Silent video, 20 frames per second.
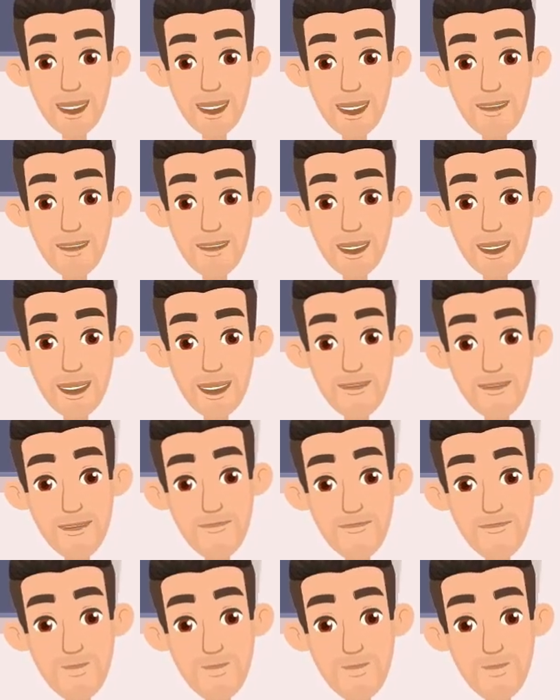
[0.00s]
terms,
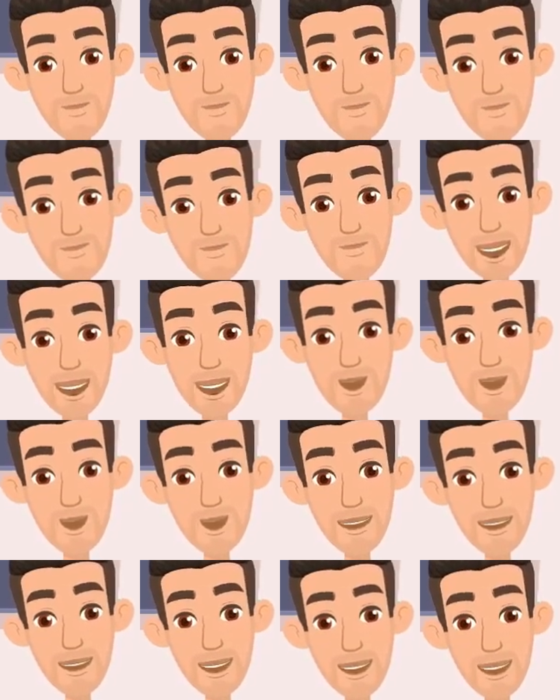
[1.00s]
divide
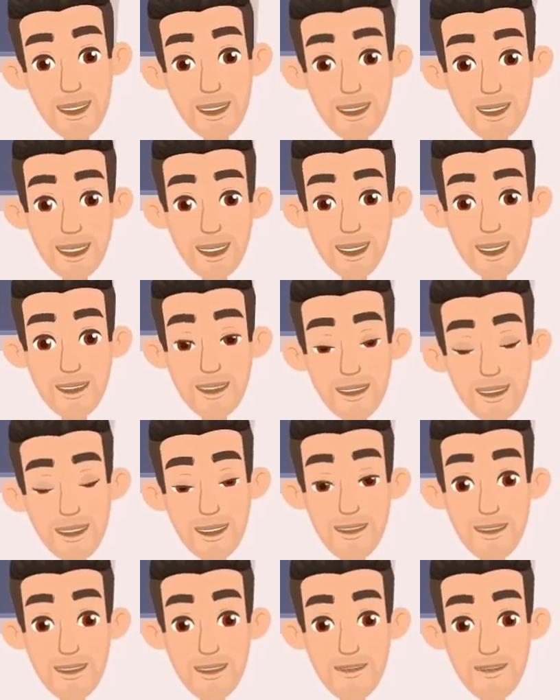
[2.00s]
and conquer
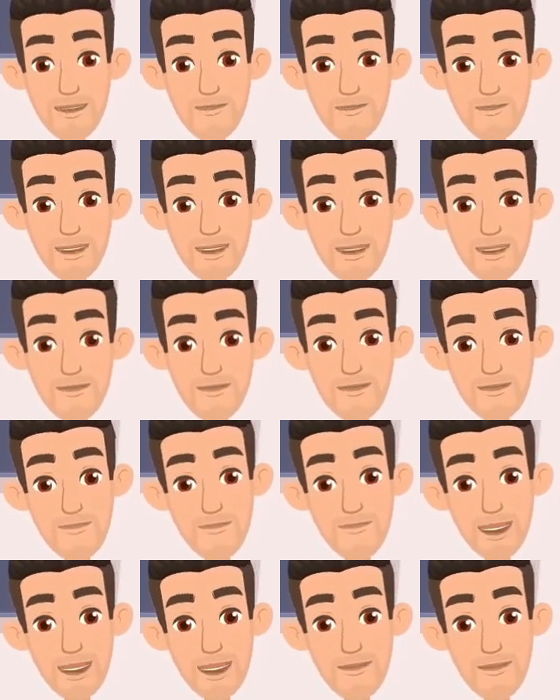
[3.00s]
algorithms are
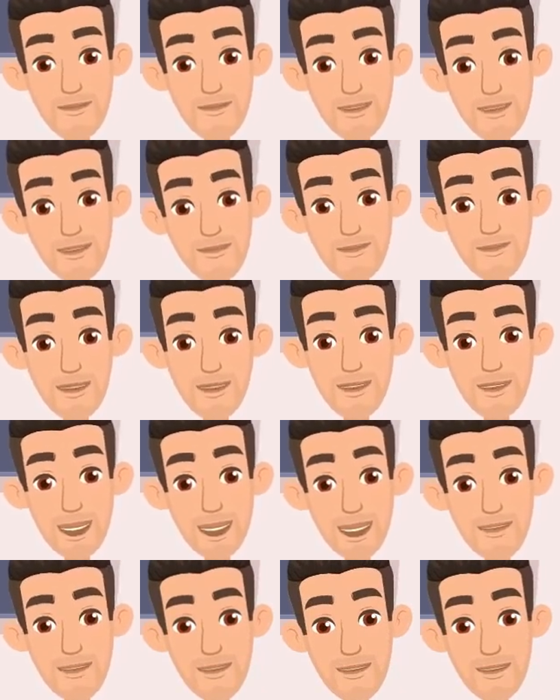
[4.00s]
designed to
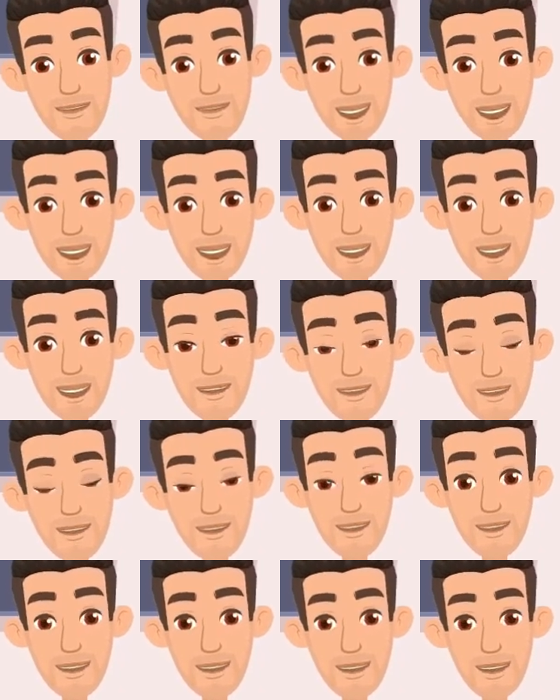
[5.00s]
minimize redundant
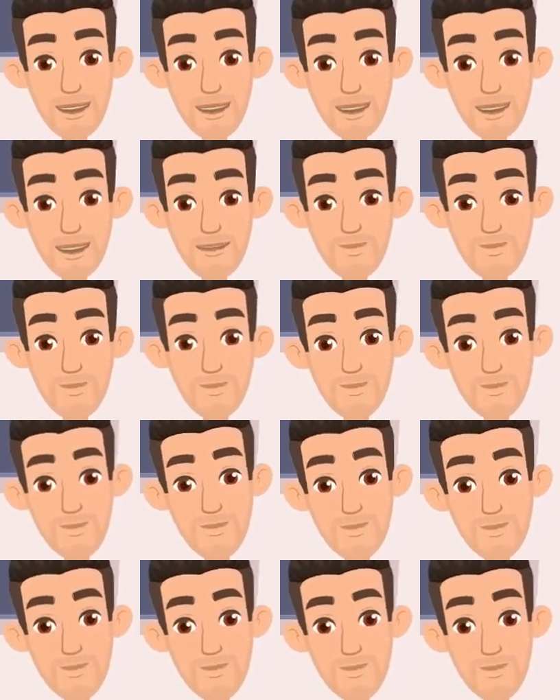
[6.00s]
calculations
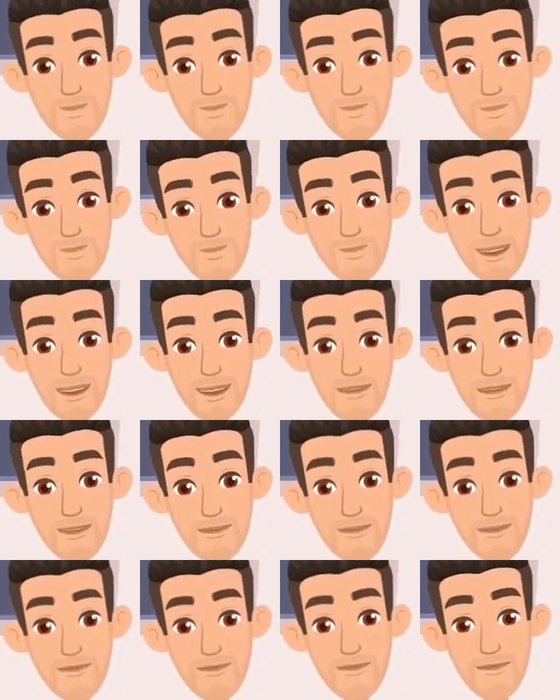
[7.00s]
and
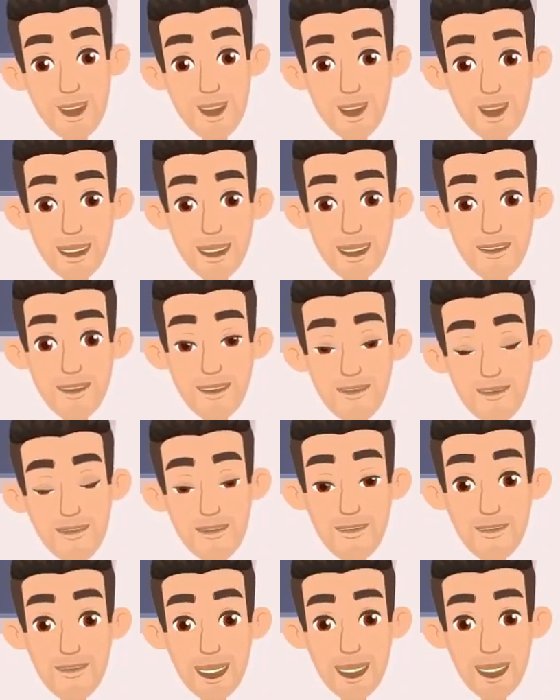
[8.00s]
exploit the
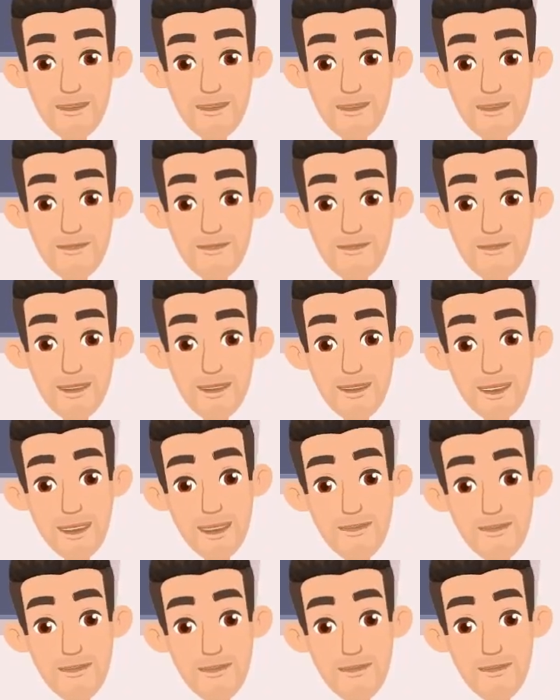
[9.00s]
inherent structure of
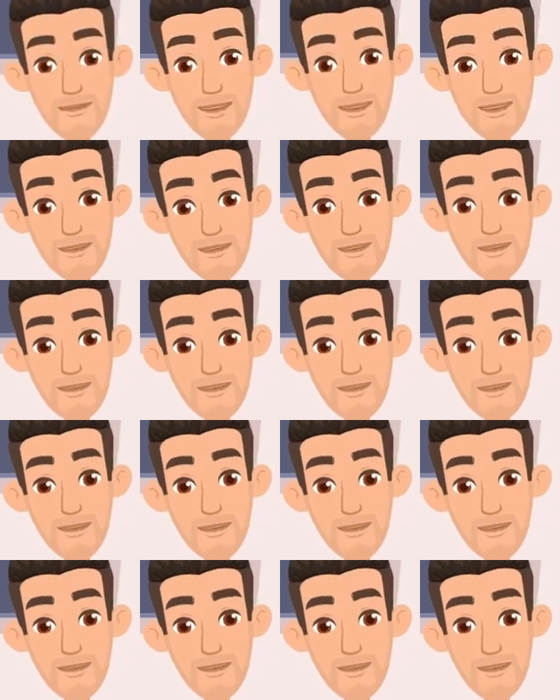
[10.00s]
a problem.